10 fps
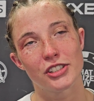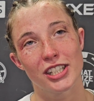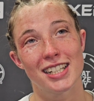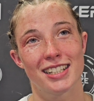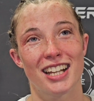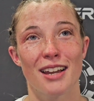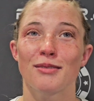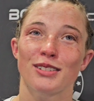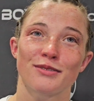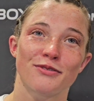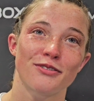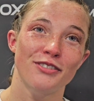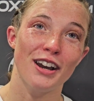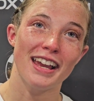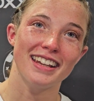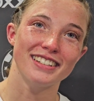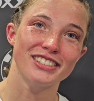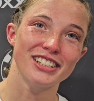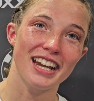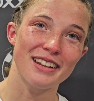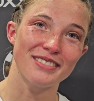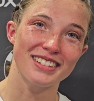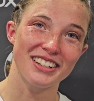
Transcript: she came to fight and she came,